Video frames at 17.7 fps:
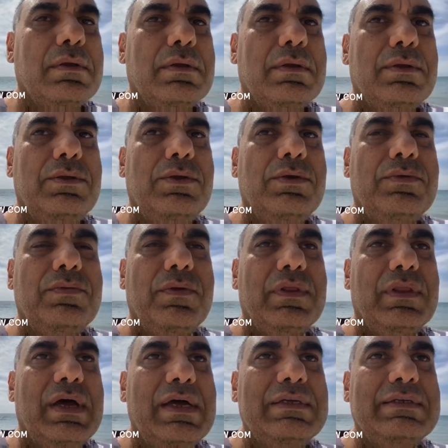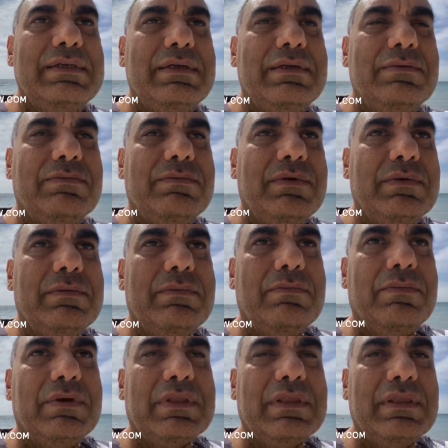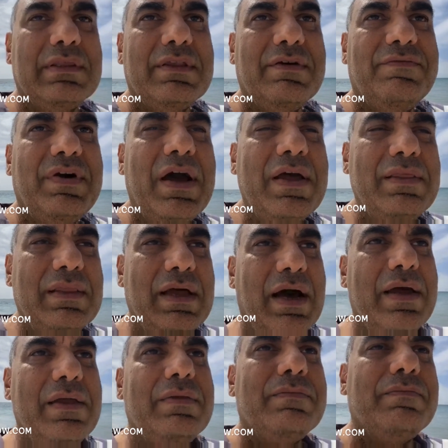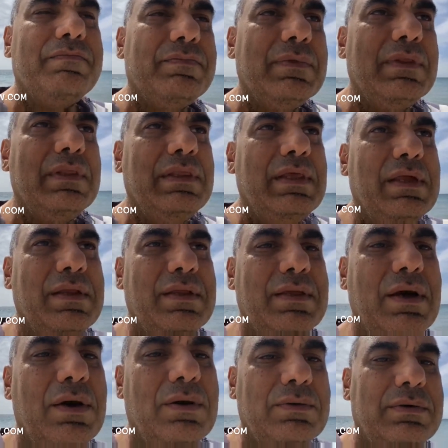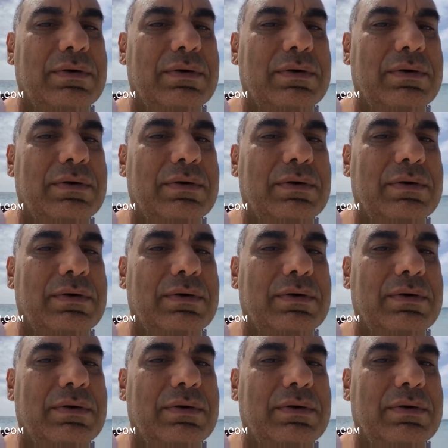Neutralize it with divine light. Let it go.